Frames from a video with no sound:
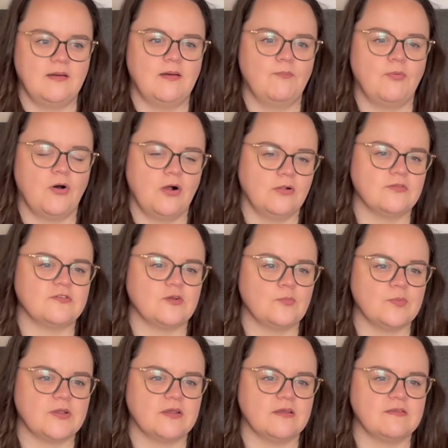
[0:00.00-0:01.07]
but also
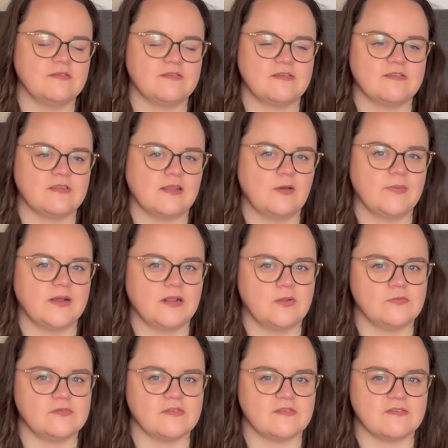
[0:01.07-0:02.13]
because it's a little bit
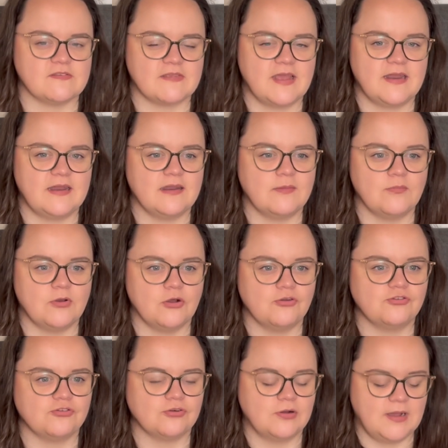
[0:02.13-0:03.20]
closer to skin and I'm not
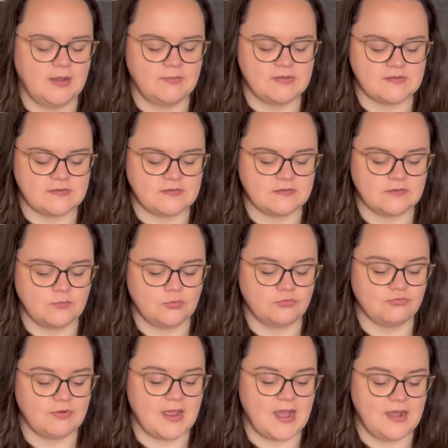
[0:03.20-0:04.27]
sure how my sister would
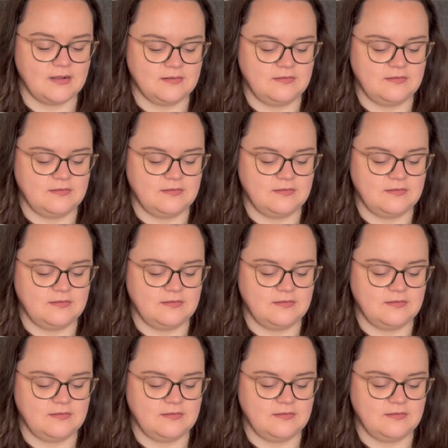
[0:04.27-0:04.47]
react